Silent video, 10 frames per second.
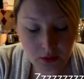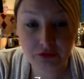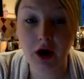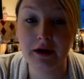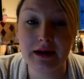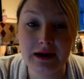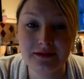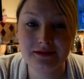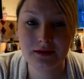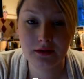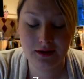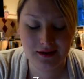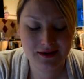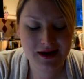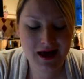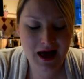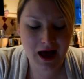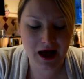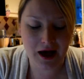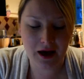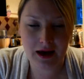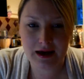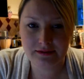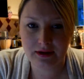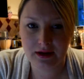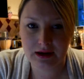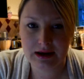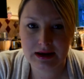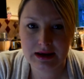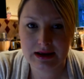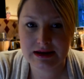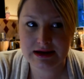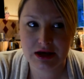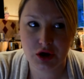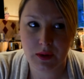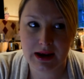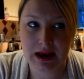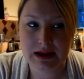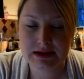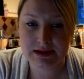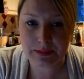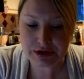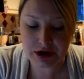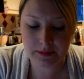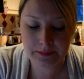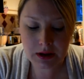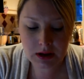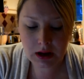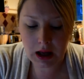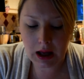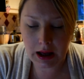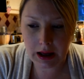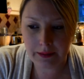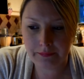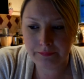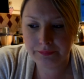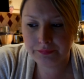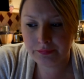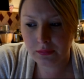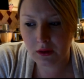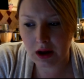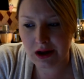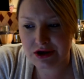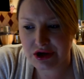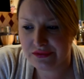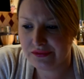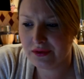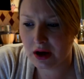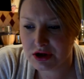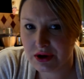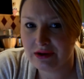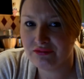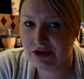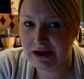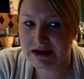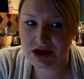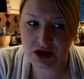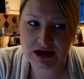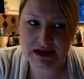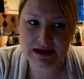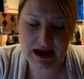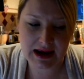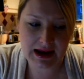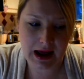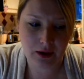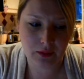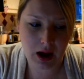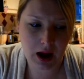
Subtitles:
Tiredness is a continuing symptom. I do get really tired in the day now.